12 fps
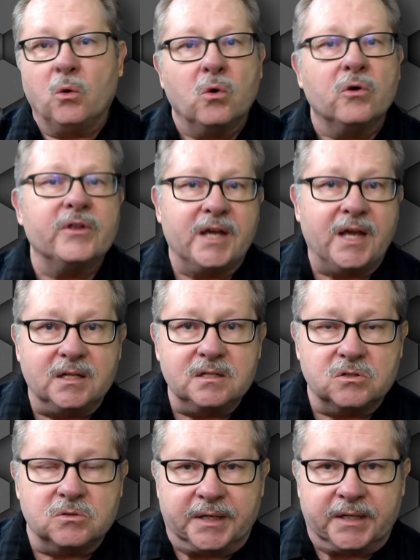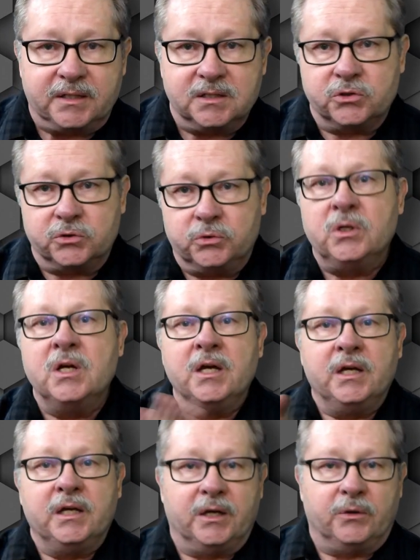or the cancel button to
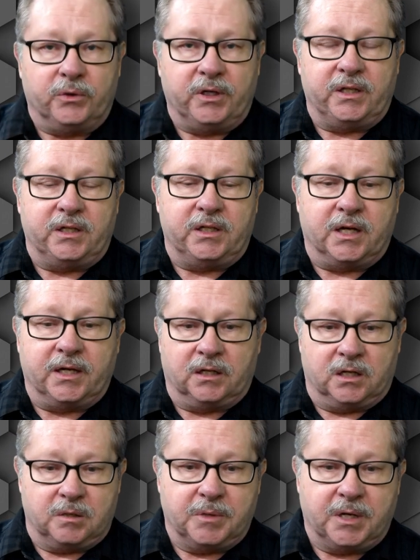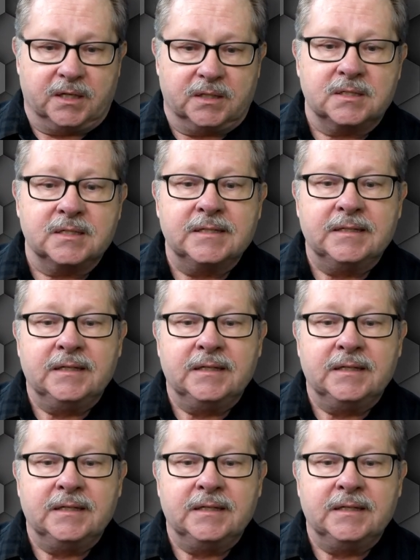get rid of the dialog box.